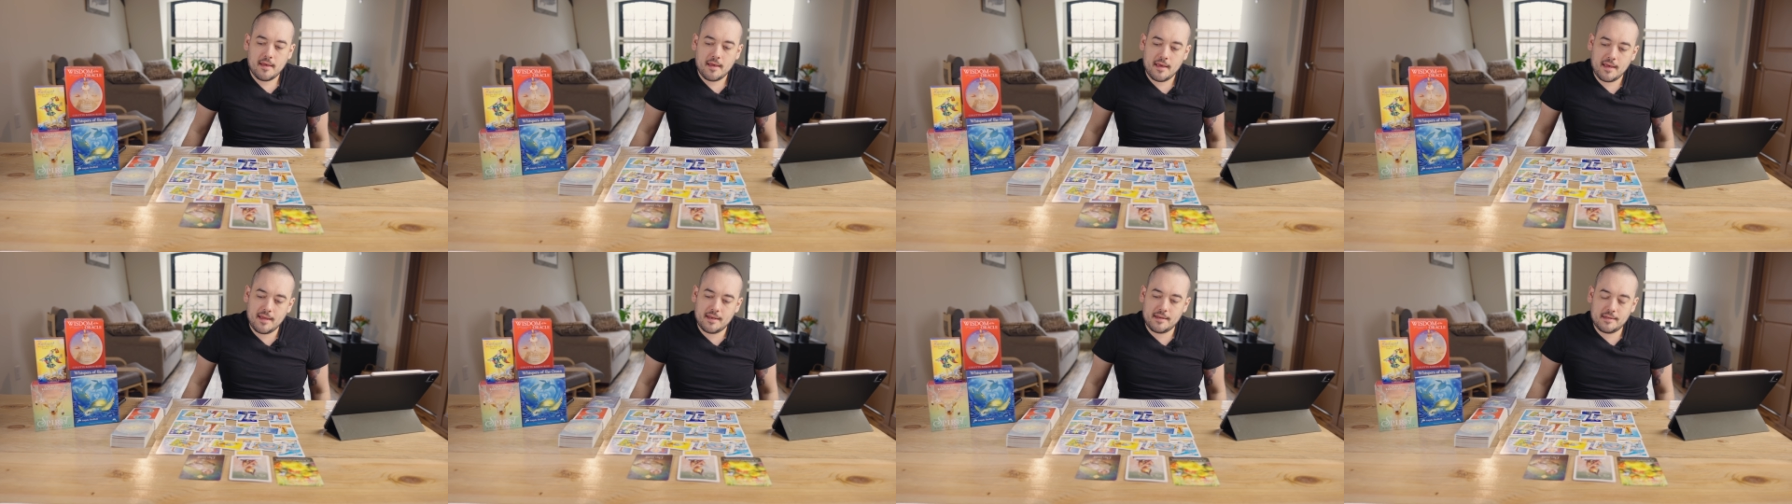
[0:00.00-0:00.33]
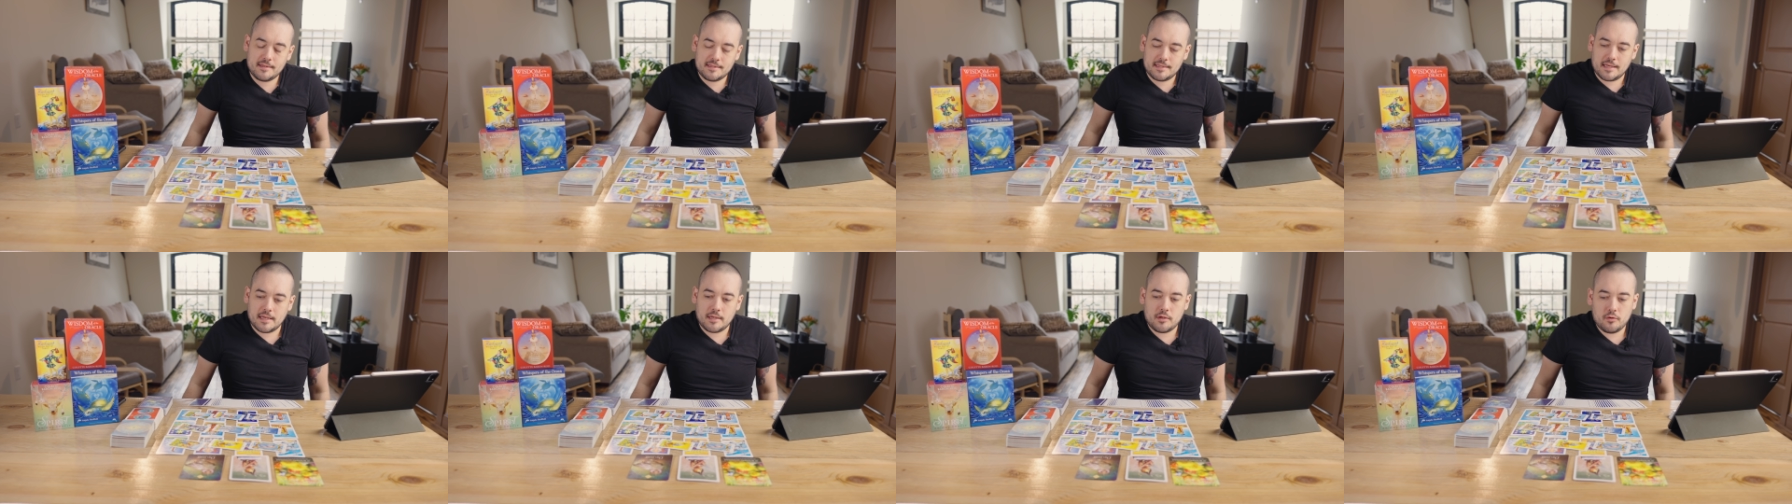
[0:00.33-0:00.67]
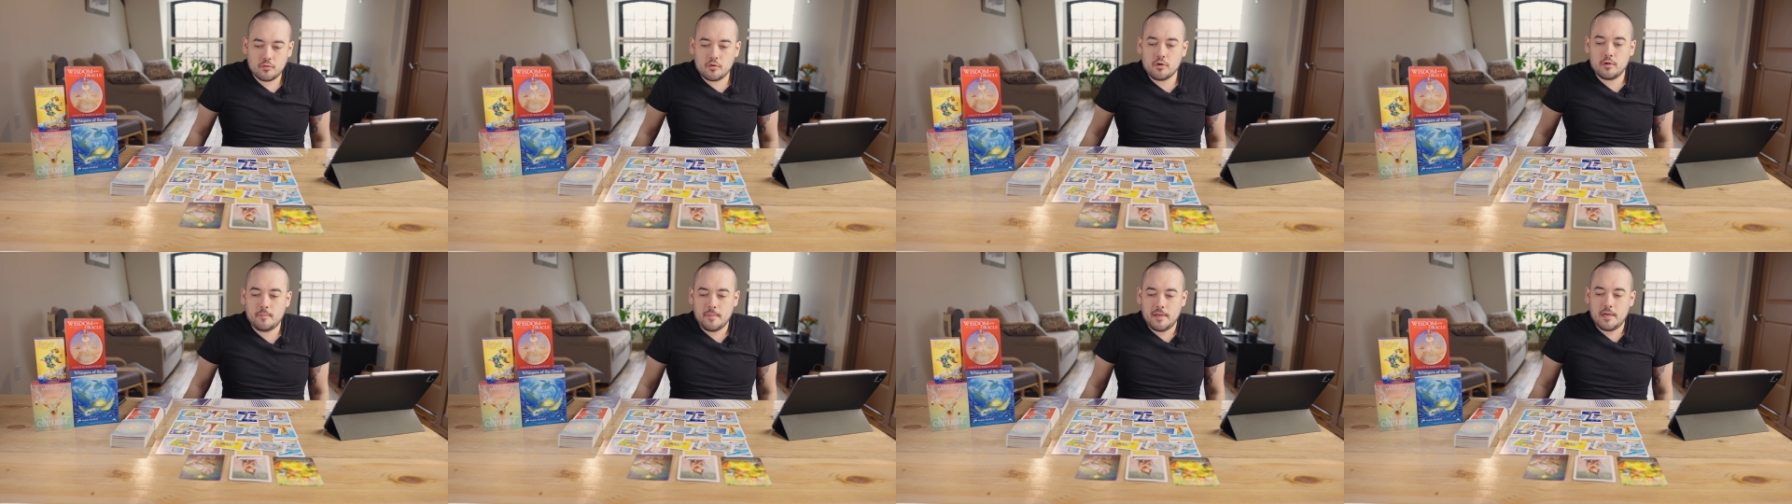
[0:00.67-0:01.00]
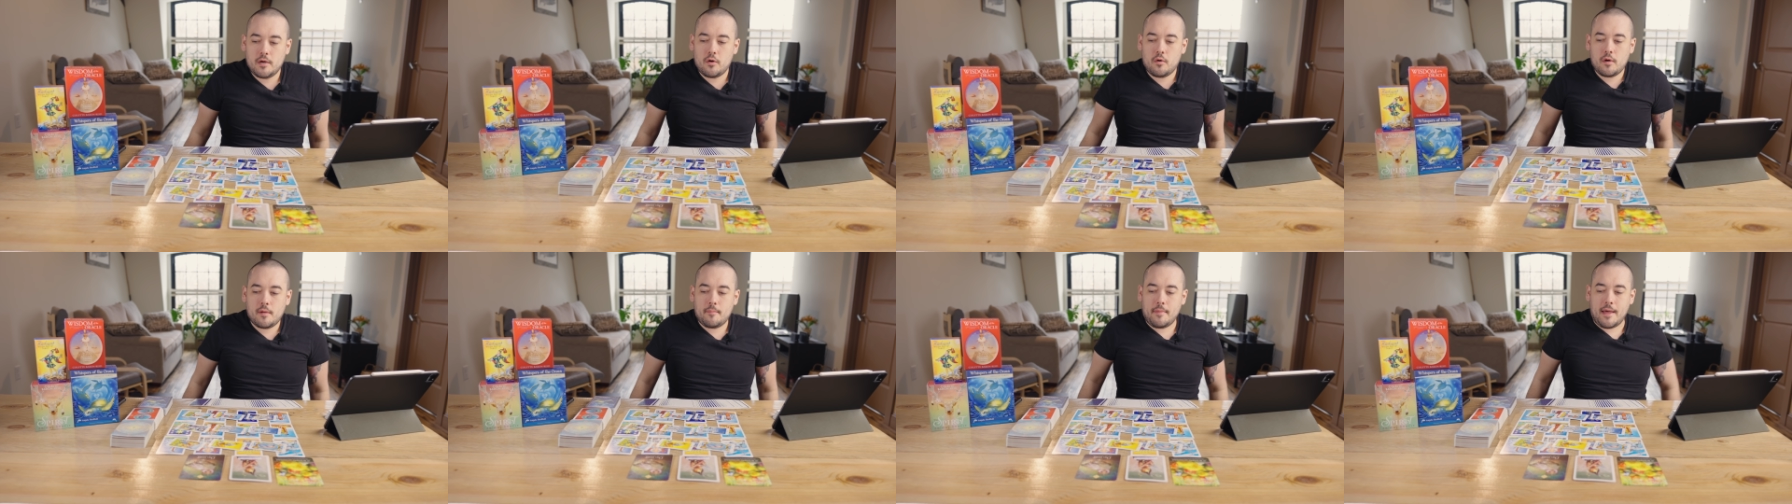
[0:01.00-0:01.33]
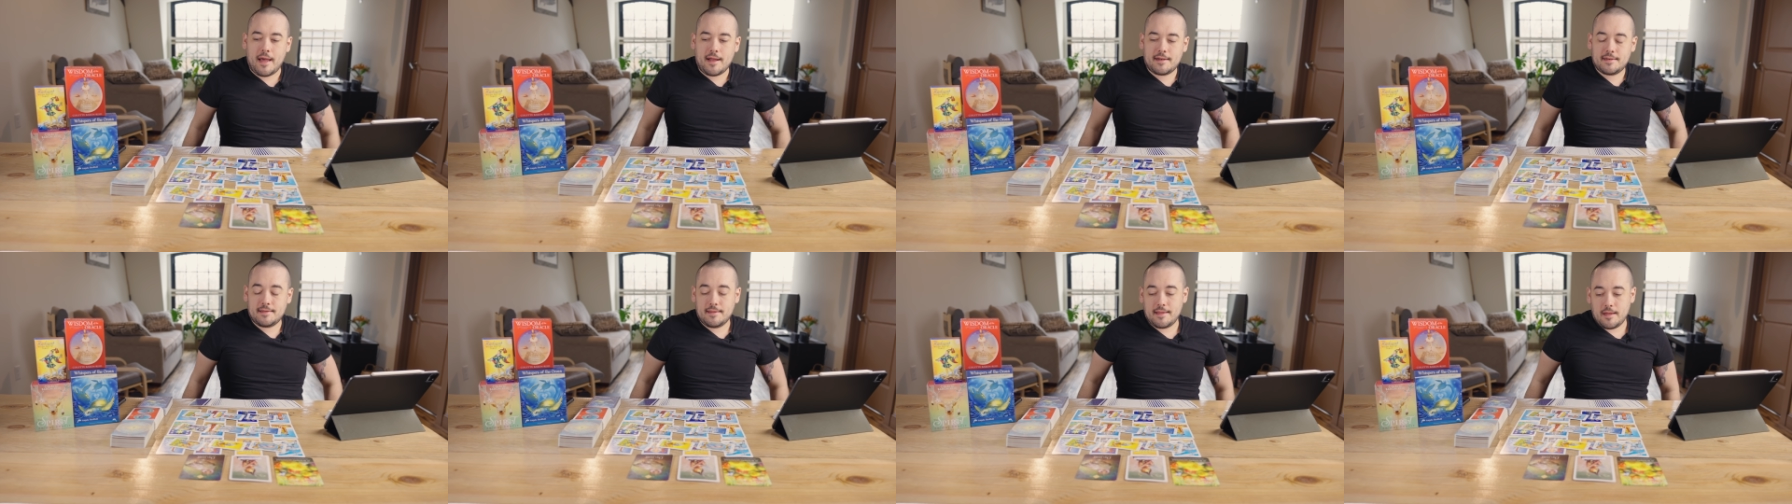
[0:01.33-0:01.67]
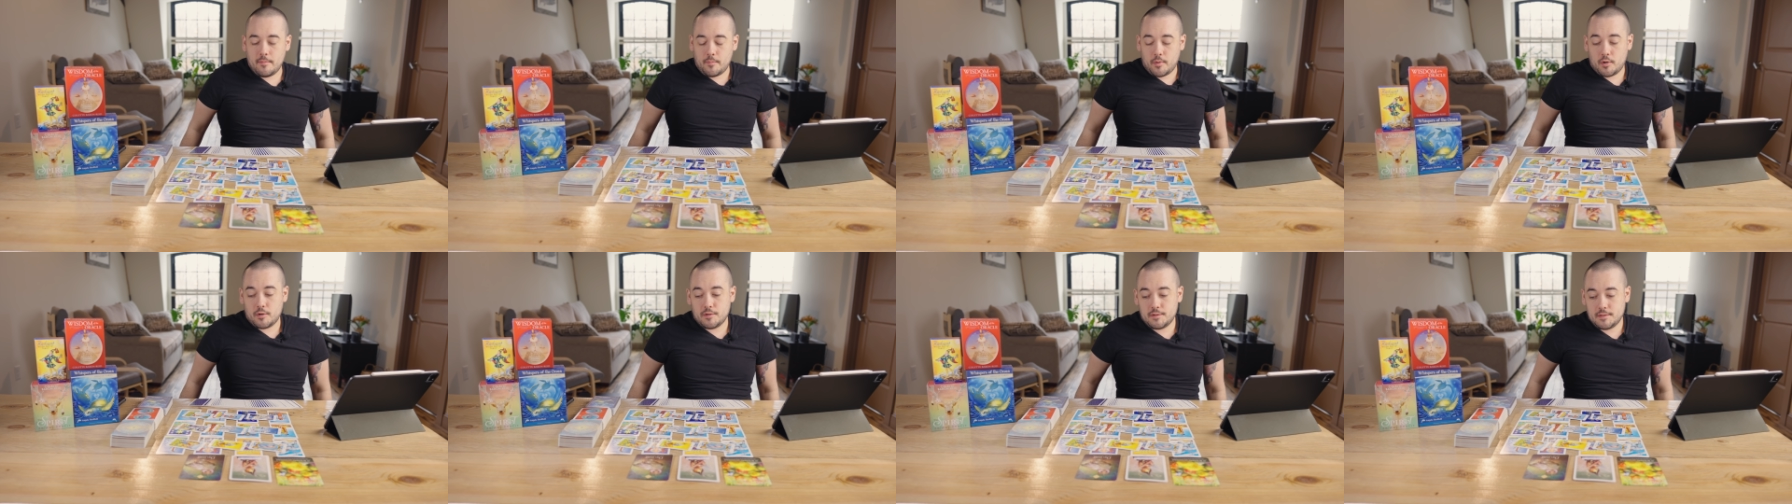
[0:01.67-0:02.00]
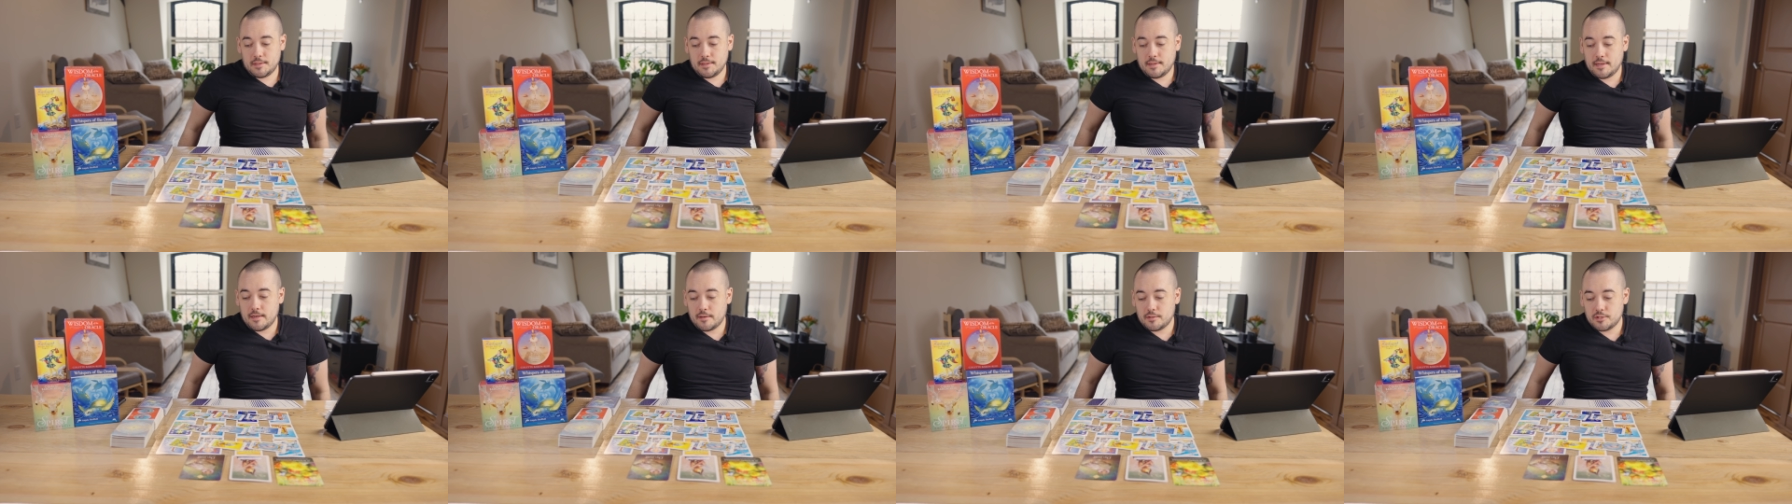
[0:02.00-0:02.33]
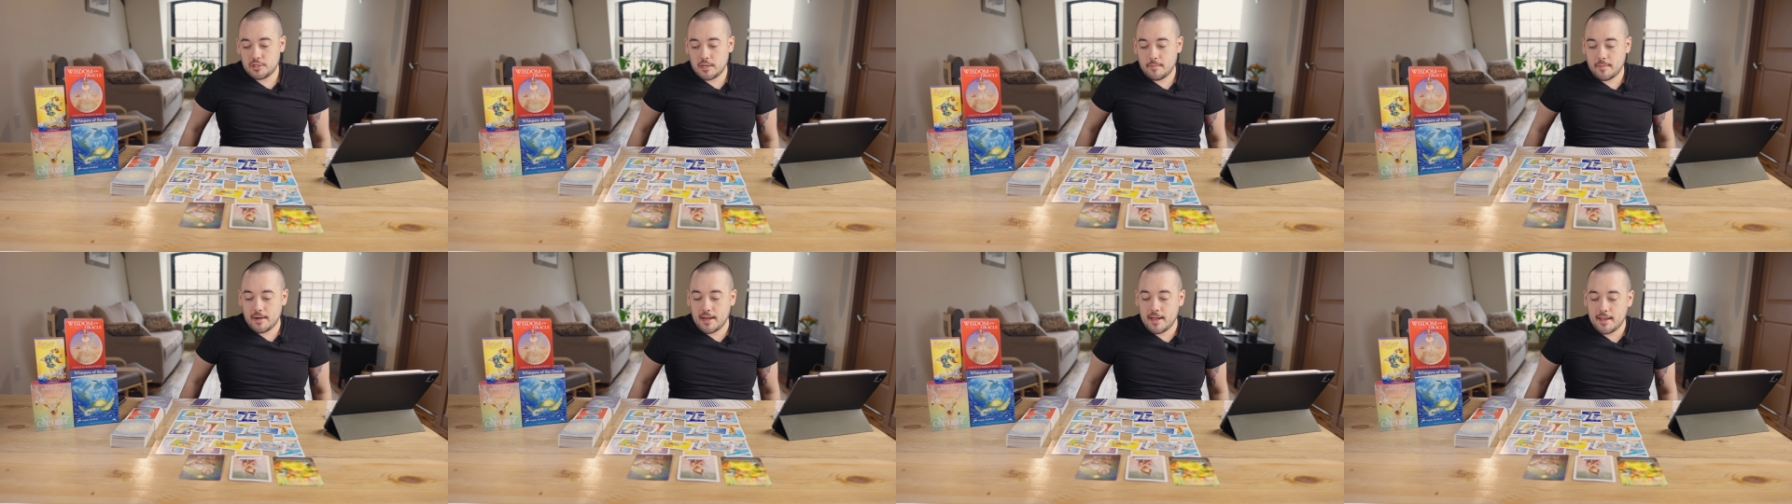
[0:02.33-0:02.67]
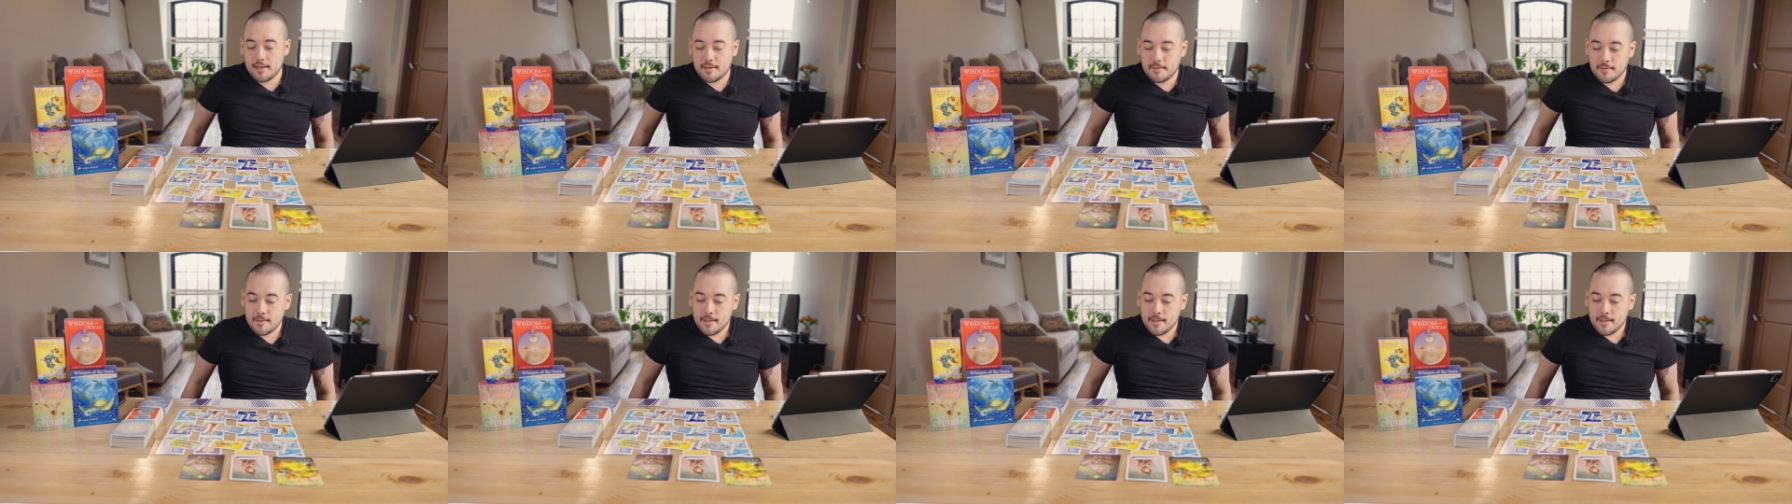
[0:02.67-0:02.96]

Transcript: and it's like you could be going back to that person there, Gemini.